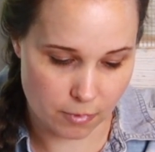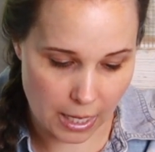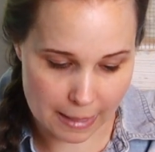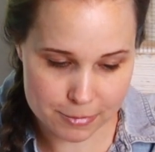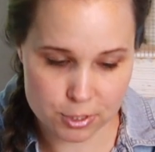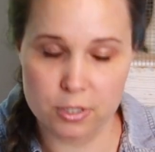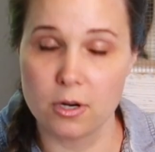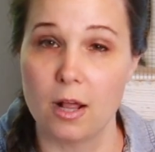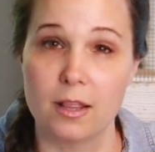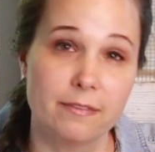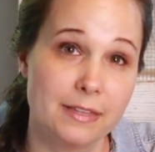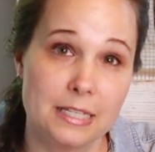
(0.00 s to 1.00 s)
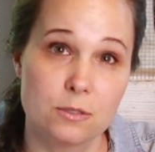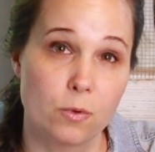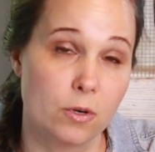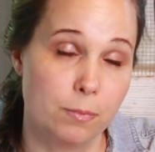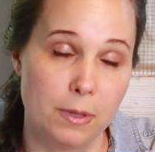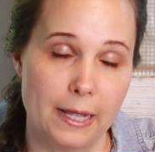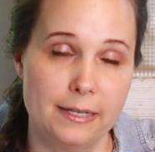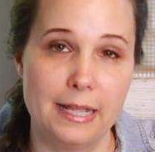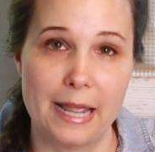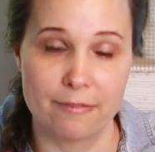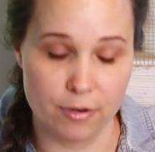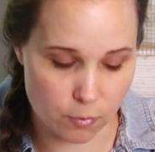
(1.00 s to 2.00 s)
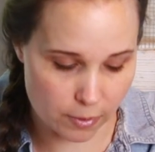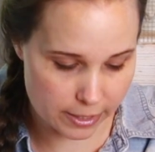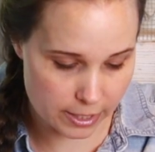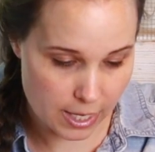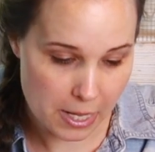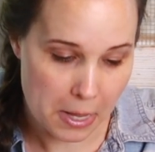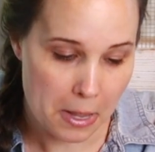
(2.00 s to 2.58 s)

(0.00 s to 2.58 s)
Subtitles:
I'm sure all of these won't apply to everyone,